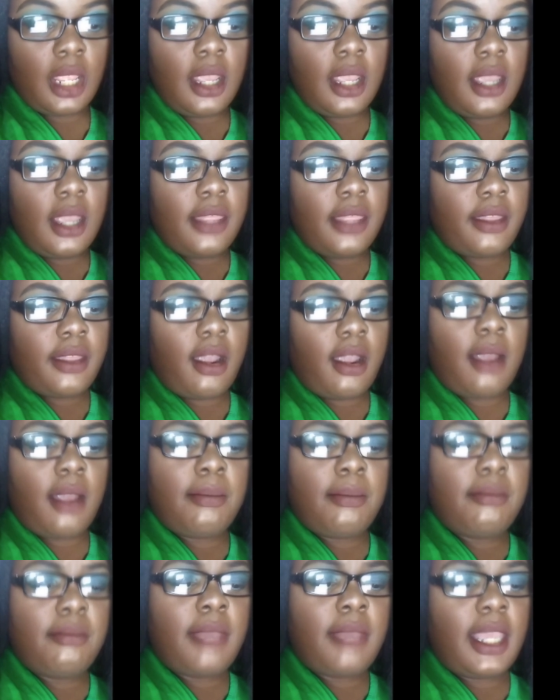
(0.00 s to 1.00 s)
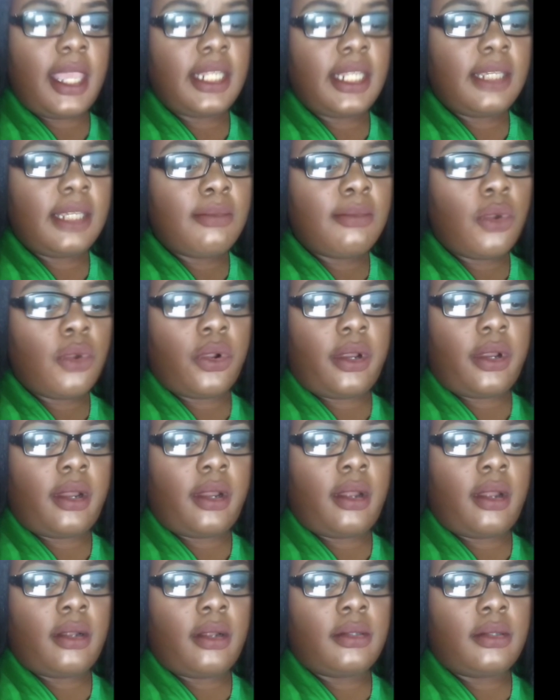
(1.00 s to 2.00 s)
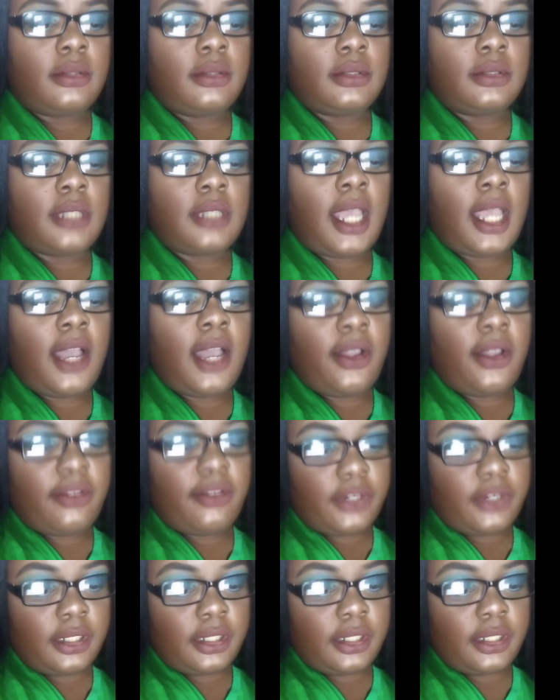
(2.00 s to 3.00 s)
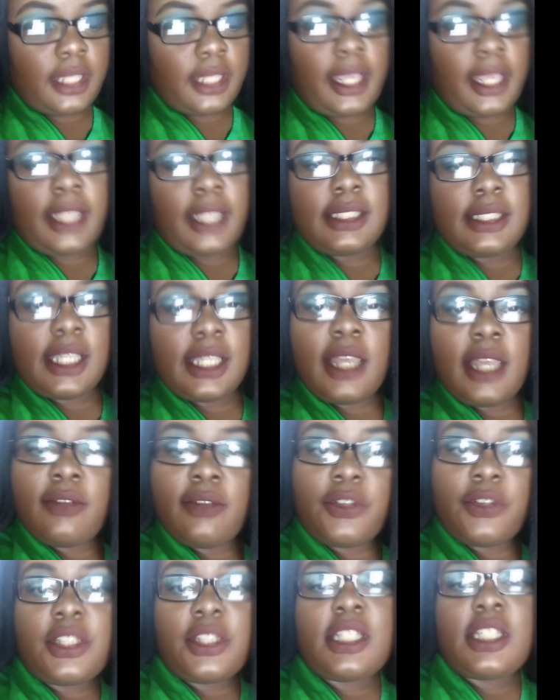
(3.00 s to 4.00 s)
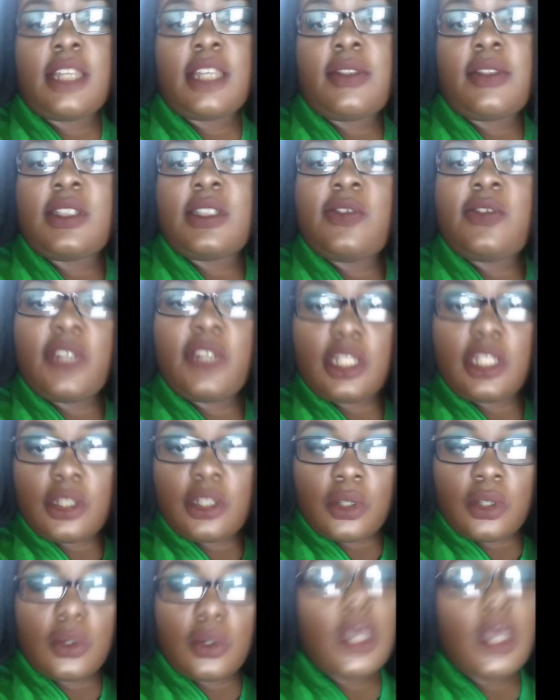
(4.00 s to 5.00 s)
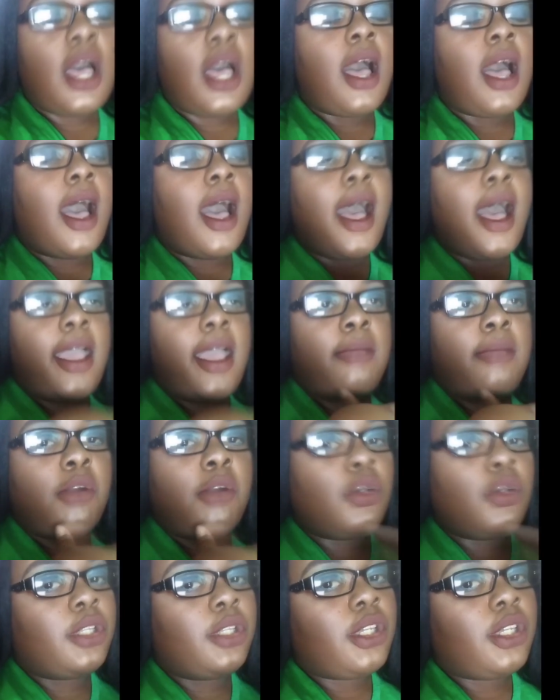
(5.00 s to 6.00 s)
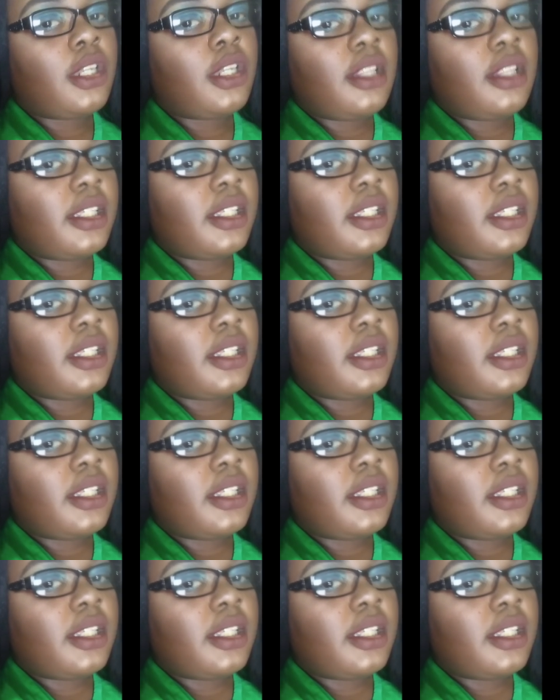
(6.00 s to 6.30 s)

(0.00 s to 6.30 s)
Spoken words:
There are many more. However, like I said, for the sake of this video, I'm only going to list